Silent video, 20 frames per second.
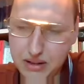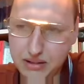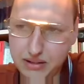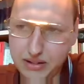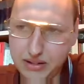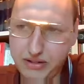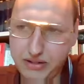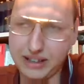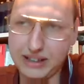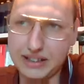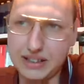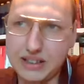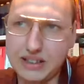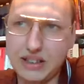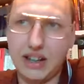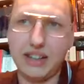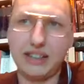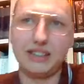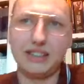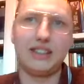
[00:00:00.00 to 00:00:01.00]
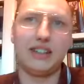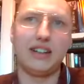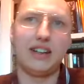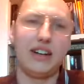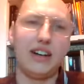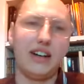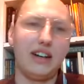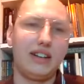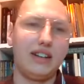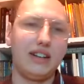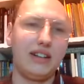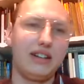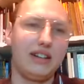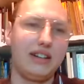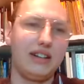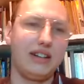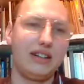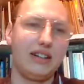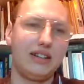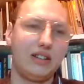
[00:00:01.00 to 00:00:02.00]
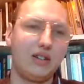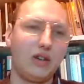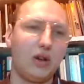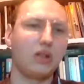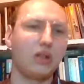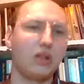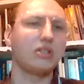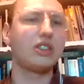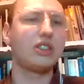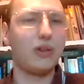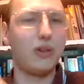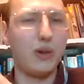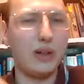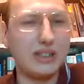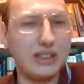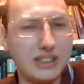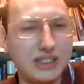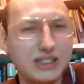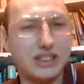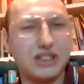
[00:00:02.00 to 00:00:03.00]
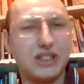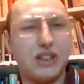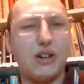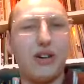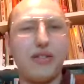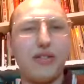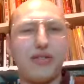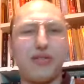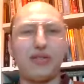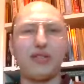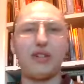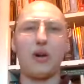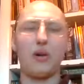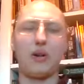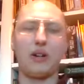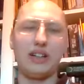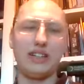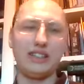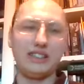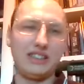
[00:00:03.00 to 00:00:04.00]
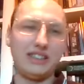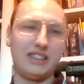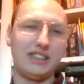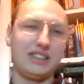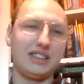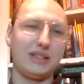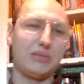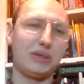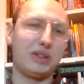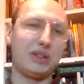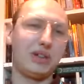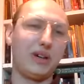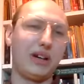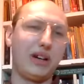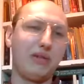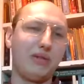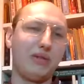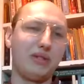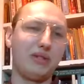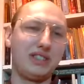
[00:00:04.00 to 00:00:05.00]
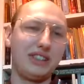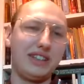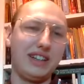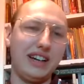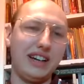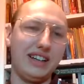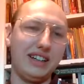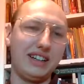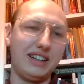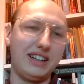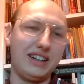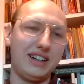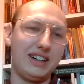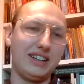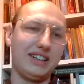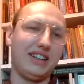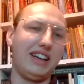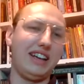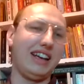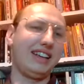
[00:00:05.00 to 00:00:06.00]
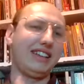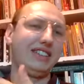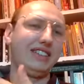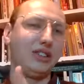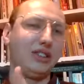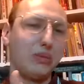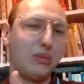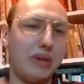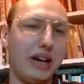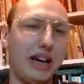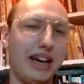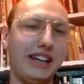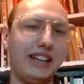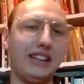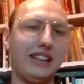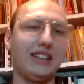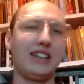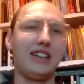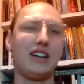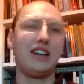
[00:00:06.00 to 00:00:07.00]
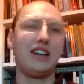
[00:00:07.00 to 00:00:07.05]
criticized the consequences of coalitionism. So they would say the inhumane